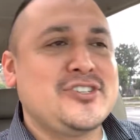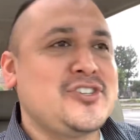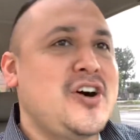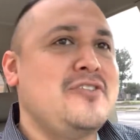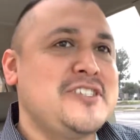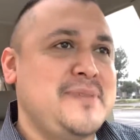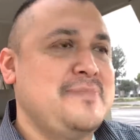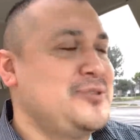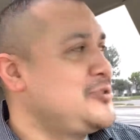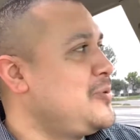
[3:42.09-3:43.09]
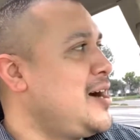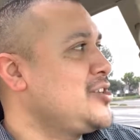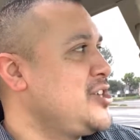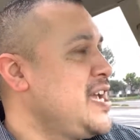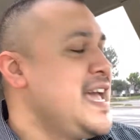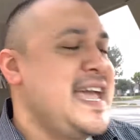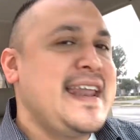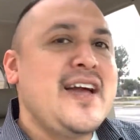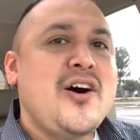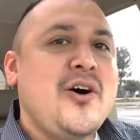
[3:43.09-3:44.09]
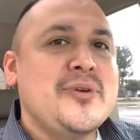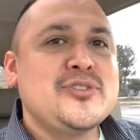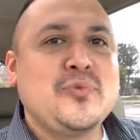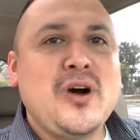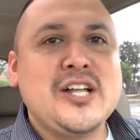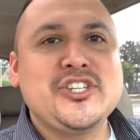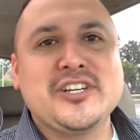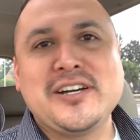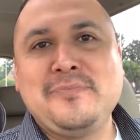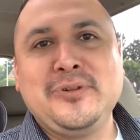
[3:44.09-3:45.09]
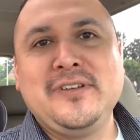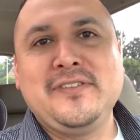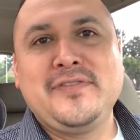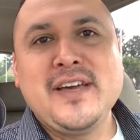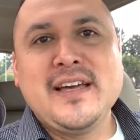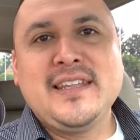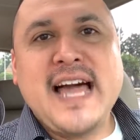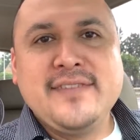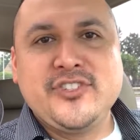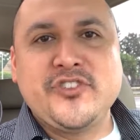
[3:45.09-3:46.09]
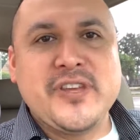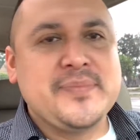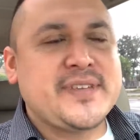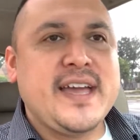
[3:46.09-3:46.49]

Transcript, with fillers: There's always people to watch, and I always watch a couple of live streams.